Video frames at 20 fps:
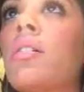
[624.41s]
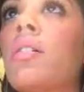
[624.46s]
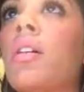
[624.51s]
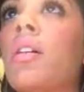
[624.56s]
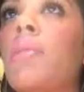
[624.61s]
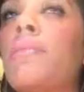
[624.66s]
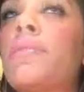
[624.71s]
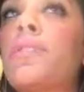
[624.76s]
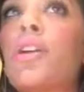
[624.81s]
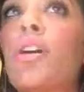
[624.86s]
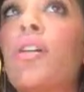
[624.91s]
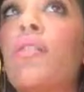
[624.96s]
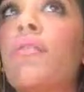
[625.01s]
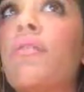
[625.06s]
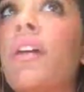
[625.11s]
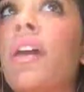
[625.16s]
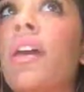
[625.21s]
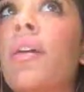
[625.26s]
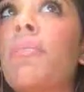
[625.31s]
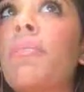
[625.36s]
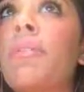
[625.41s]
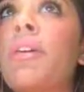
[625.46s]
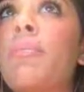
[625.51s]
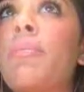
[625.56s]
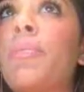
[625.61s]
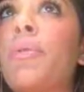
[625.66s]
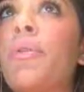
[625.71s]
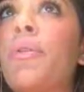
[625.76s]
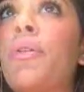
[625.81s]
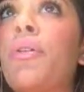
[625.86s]
observing
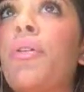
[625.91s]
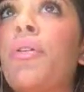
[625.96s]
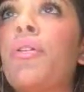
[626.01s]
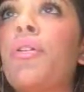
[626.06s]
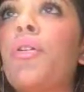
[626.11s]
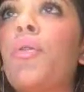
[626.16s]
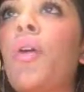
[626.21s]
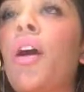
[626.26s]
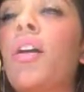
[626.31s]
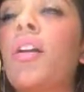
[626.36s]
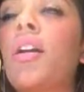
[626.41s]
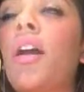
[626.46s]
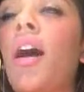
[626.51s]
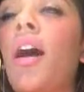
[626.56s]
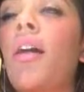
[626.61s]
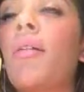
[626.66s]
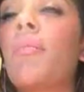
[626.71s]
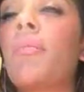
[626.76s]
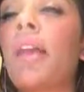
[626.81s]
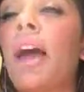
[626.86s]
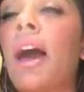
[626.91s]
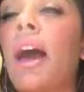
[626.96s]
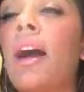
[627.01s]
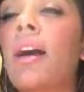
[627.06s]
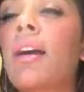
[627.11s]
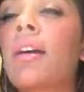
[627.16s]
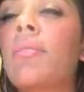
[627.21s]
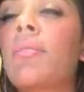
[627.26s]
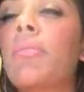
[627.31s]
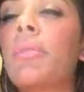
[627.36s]
people who are not black
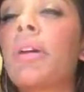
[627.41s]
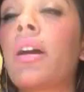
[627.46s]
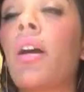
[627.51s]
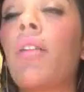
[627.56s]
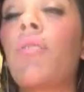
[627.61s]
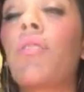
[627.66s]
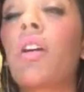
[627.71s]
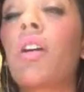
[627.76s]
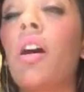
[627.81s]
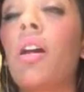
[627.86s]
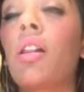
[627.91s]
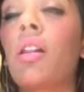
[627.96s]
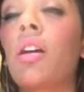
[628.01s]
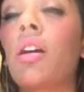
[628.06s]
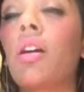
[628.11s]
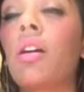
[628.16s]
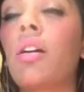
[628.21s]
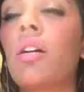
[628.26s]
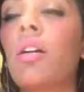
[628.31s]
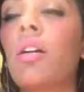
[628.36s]
but of color